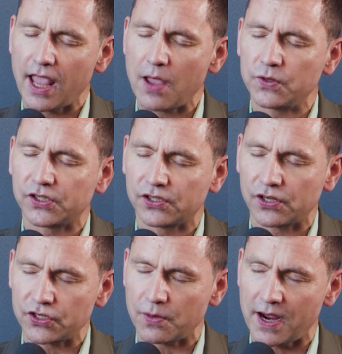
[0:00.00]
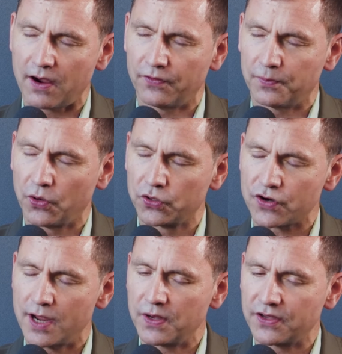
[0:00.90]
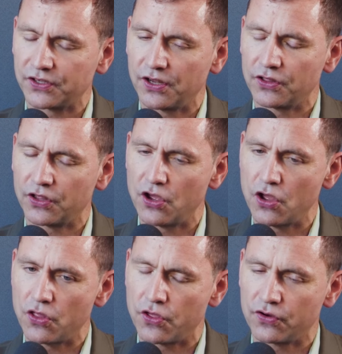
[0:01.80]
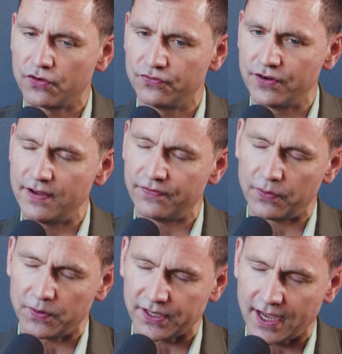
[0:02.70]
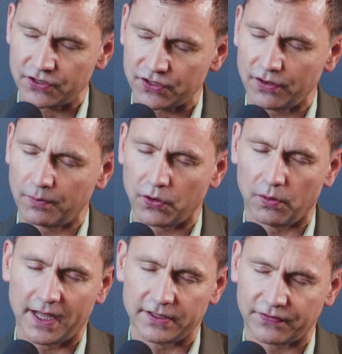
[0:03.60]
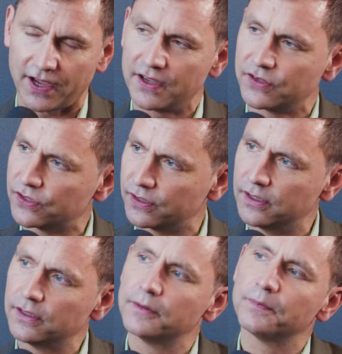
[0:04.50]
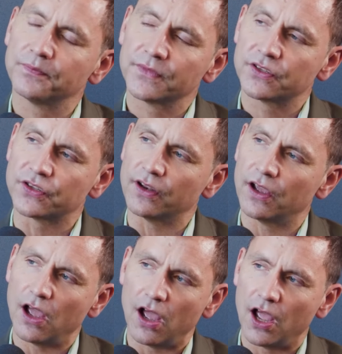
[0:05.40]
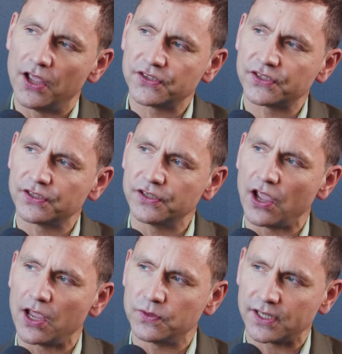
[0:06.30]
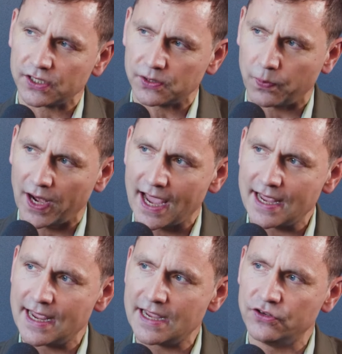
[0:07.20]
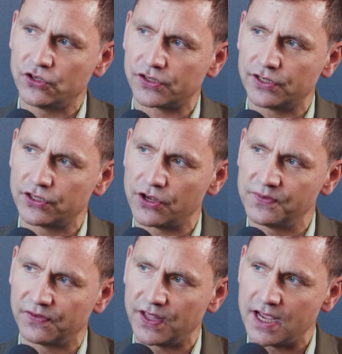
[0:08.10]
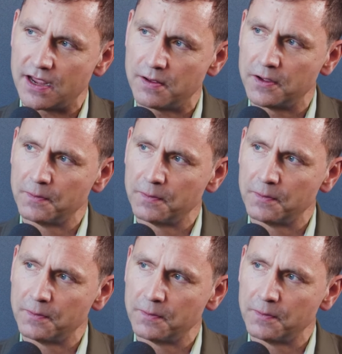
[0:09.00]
It was such a powerful portrait because the grief that was etched on the poor man's face, sort of as he was explaining just in terms of the